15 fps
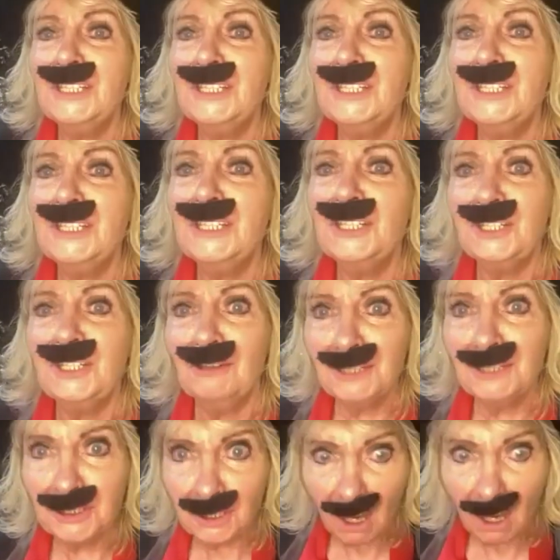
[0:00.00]
dearest
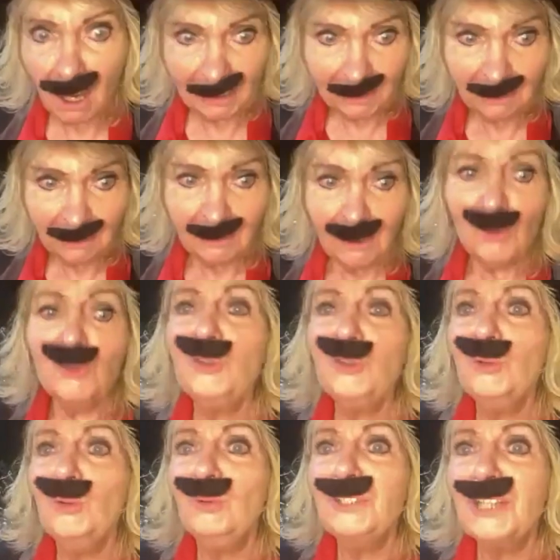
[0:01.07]
darling.
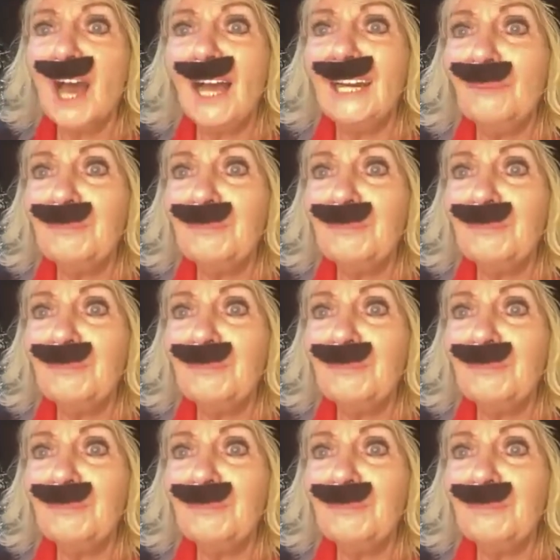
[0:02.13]
Do dial up